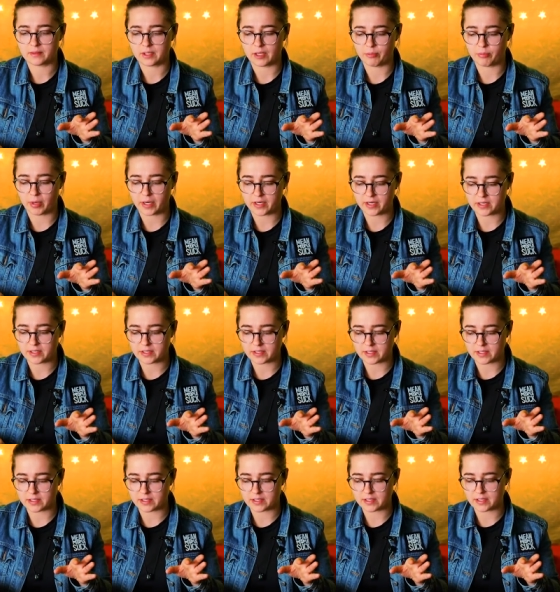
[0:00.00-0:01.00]
Abundance
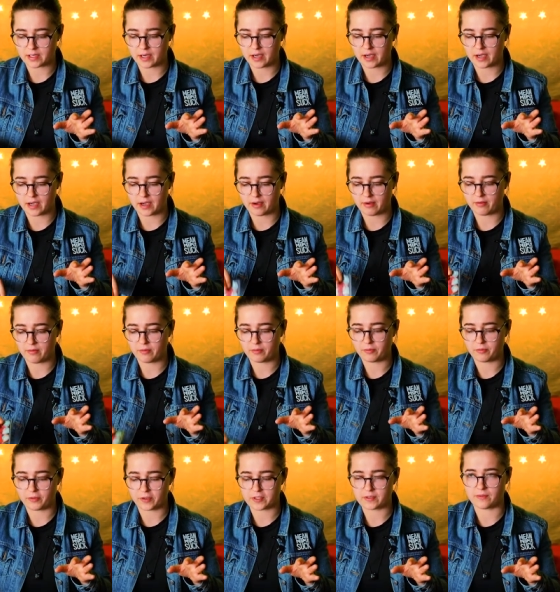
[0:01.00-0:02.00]
is,
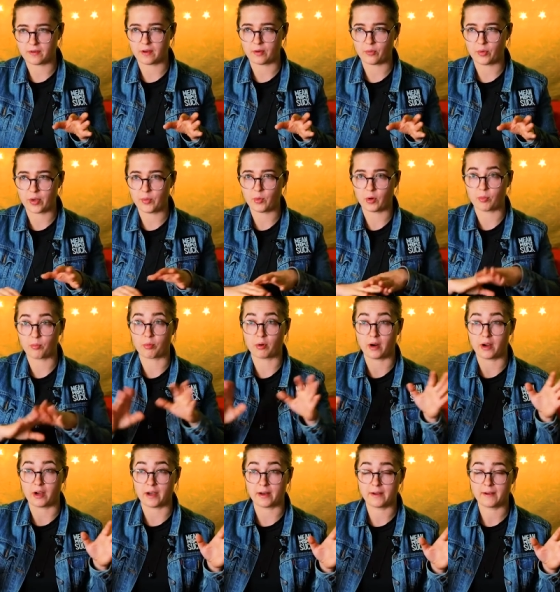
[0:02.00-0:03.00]
first of all, way more
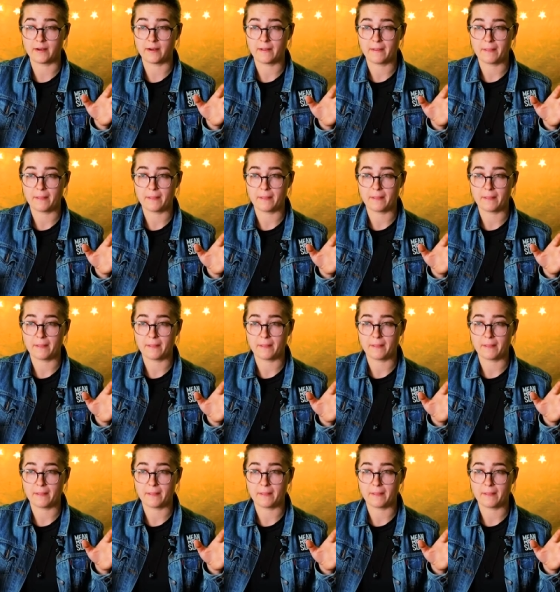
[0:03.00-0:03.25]
broad,